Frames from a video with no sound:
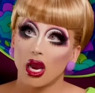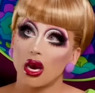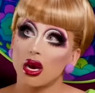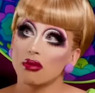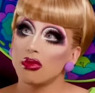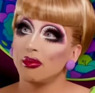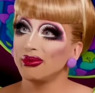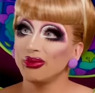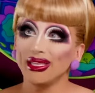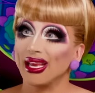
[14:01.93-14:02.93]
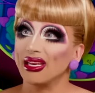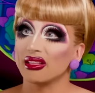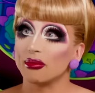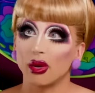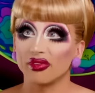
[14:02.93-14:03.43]
Um, but really, any of
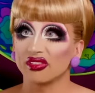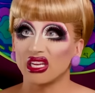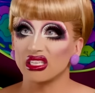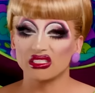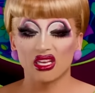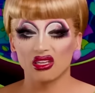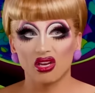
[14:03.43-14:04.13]
them I would have gladly taken